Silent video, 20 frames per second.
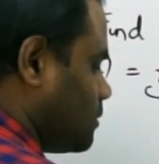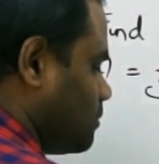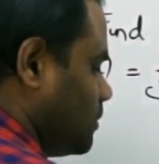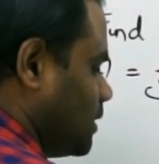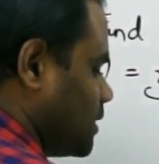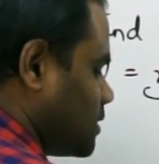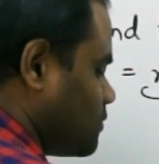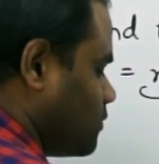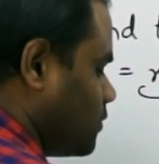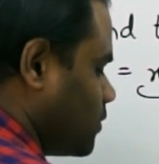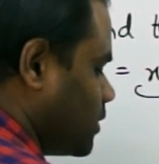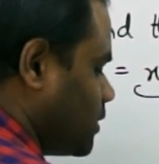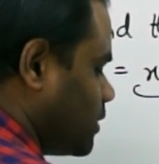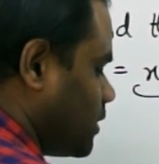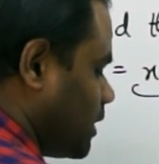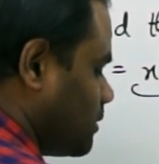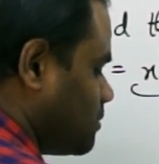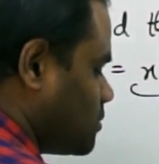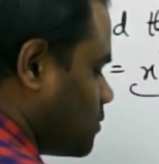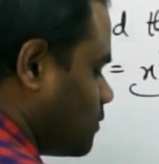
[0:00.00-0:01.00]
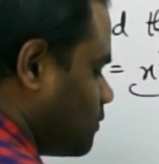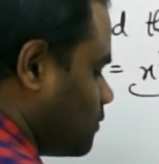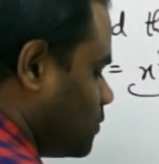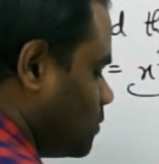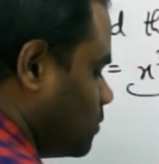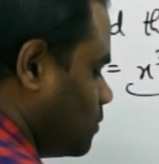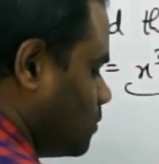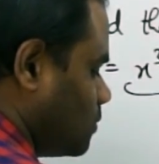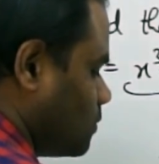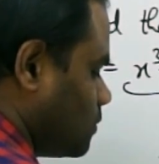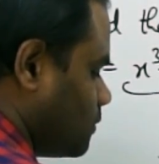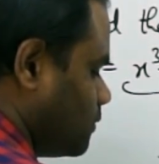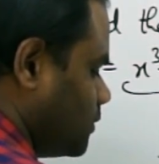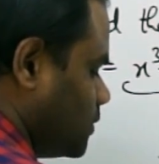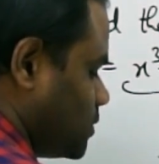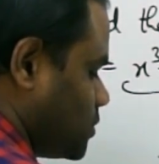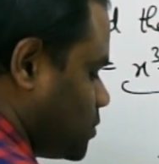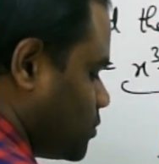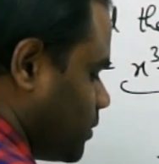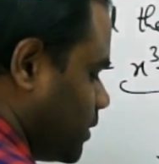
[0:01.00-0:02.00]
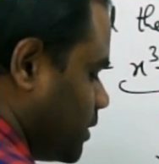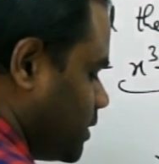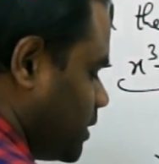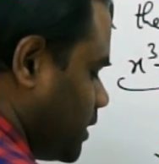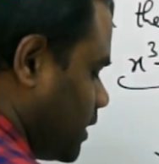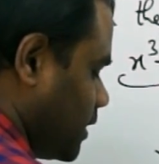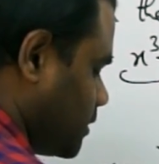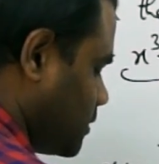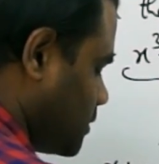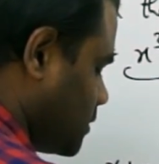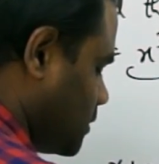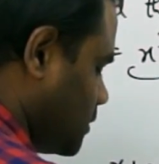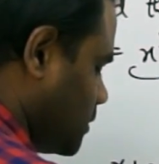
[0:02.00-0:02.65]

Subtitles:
plus 14 times of 2, which is 28.